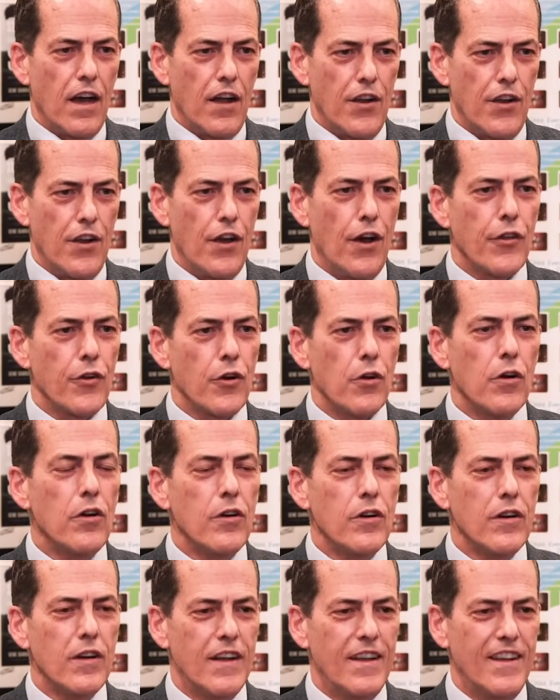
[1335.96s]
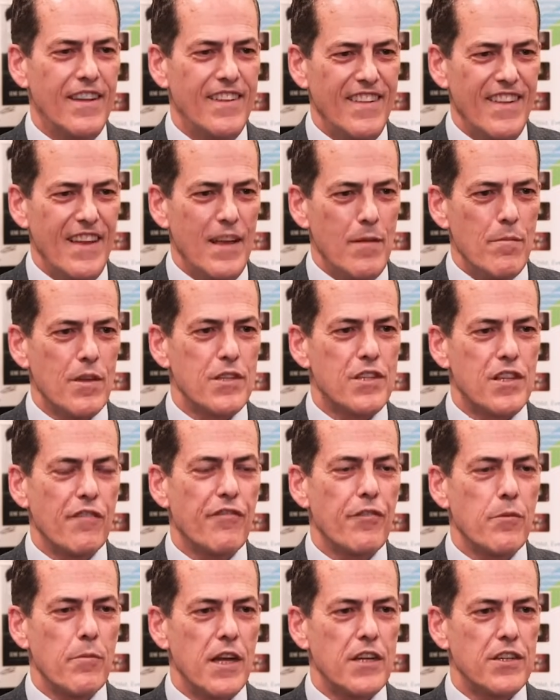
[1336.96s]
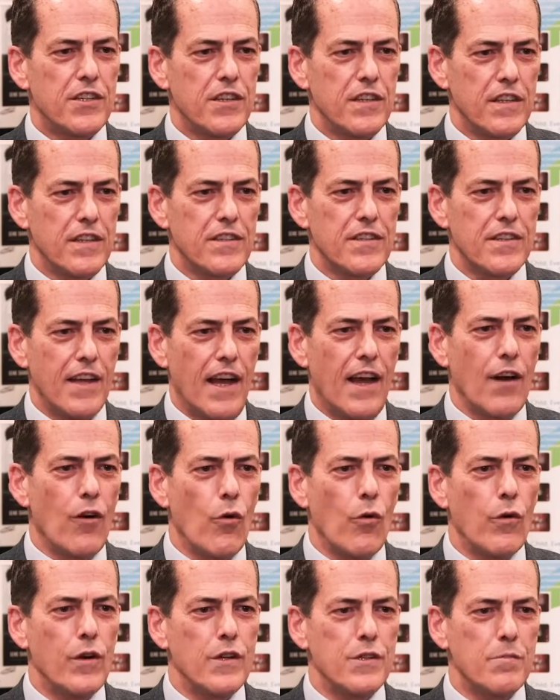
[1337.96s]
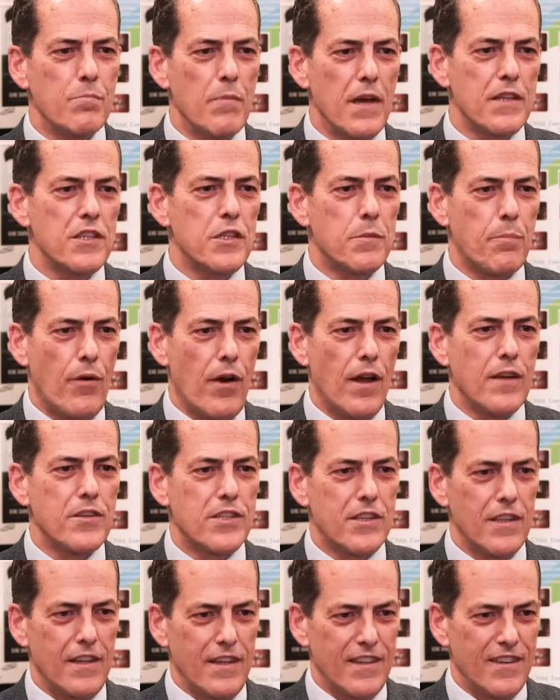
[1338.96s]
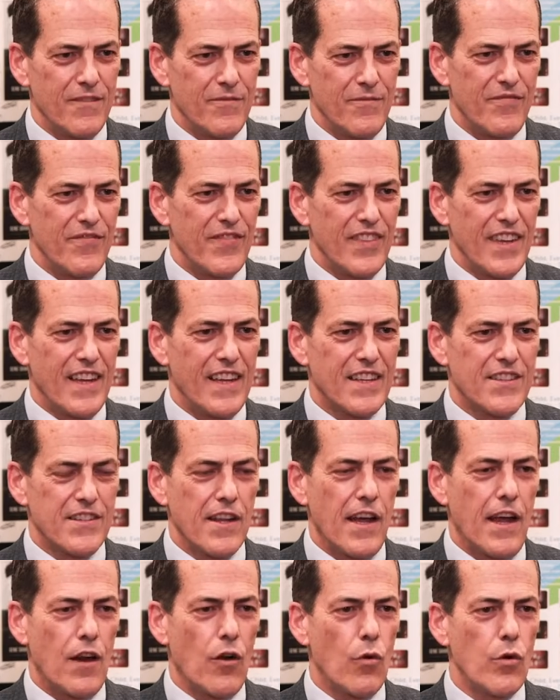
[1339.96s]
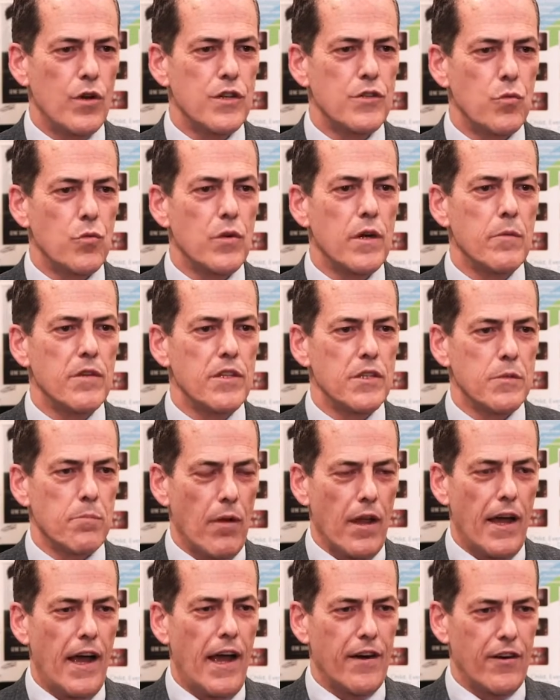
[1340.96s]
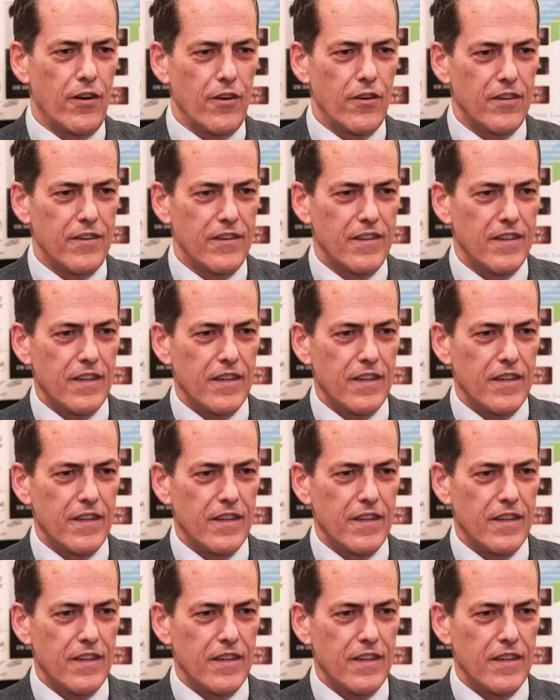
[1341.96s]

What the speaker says: Another misinformation. It's not always men's prostate. It's not always women's bladder.